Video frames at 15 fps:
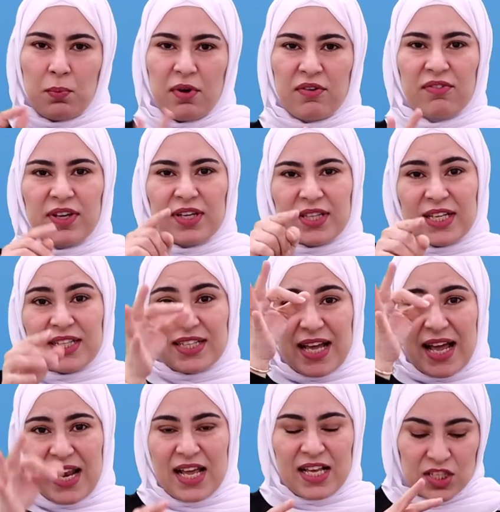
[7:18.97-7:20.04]
For
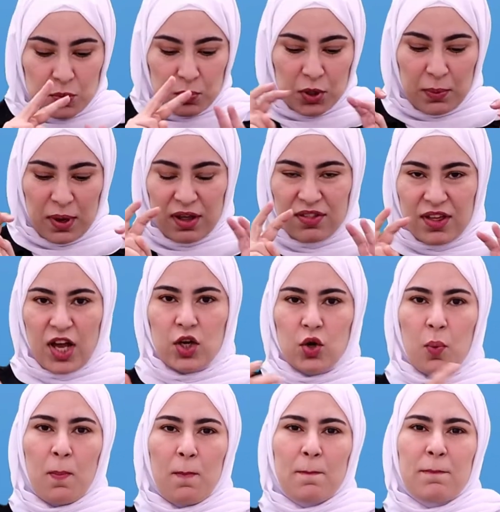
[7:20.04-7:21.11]
example, when I use
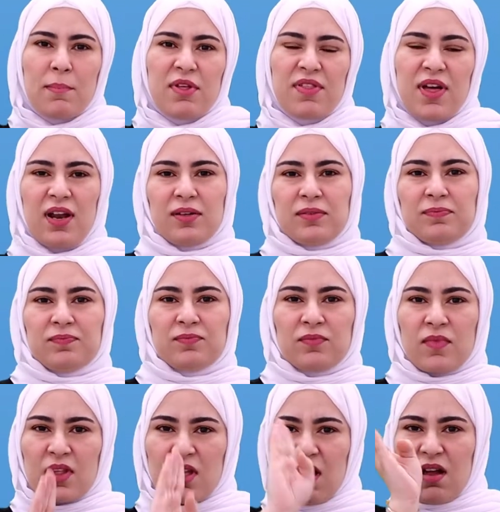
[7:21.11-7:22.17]
never in a
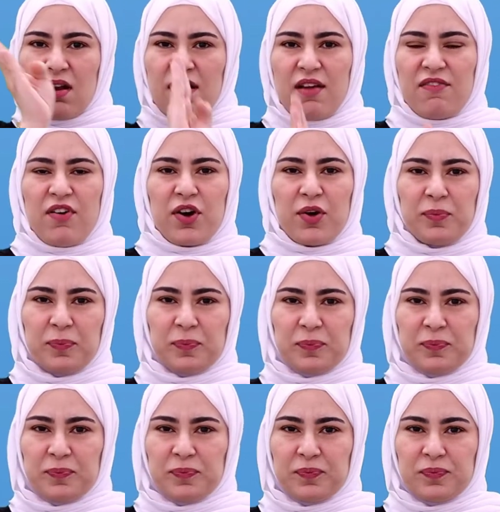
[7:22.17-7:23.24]
sentence, I will use the
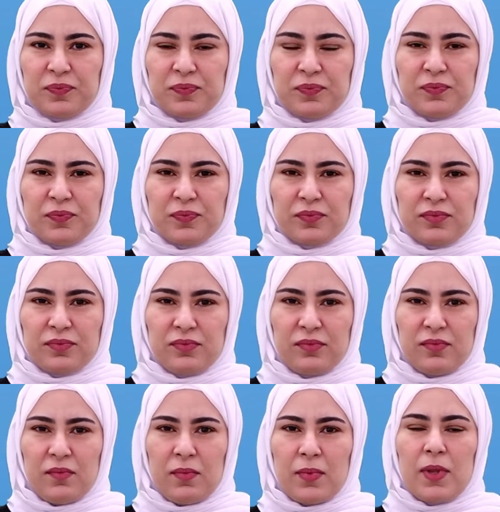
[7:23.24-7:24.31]
present perfect with
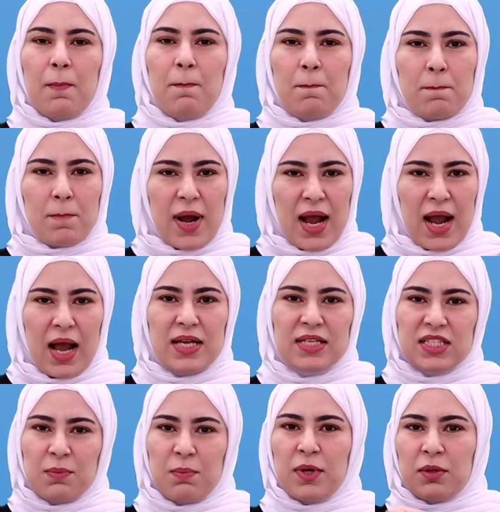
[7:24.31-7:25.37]
it. I
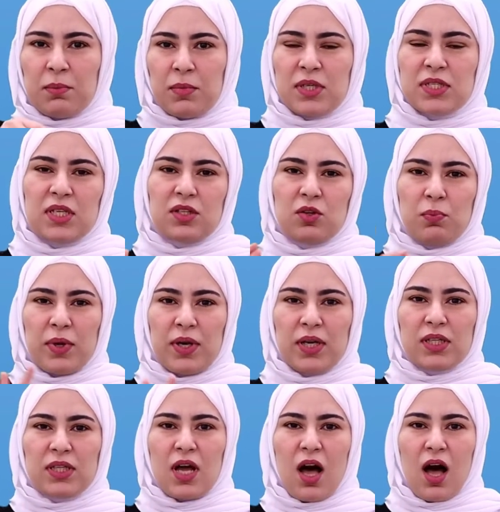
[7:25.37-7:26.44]
have never seen
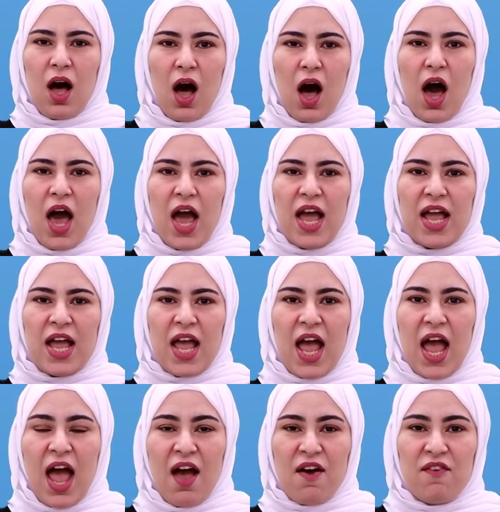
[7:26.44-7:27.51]
such a big
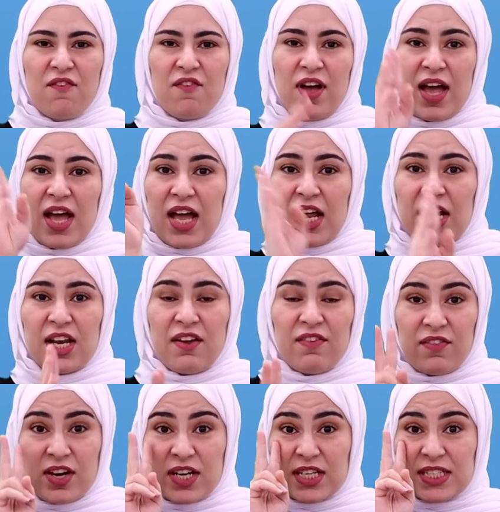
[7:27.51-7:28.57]
apple, for
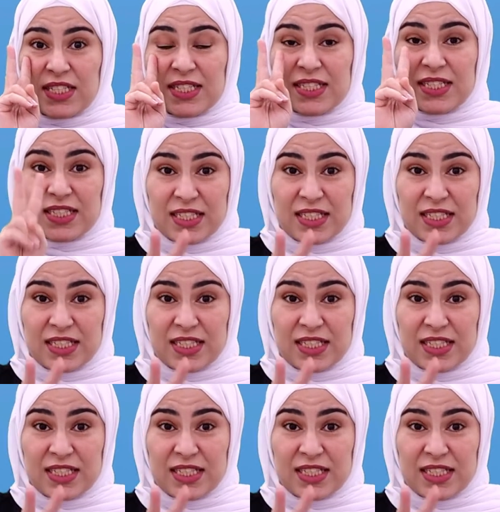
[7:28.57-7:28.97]
example.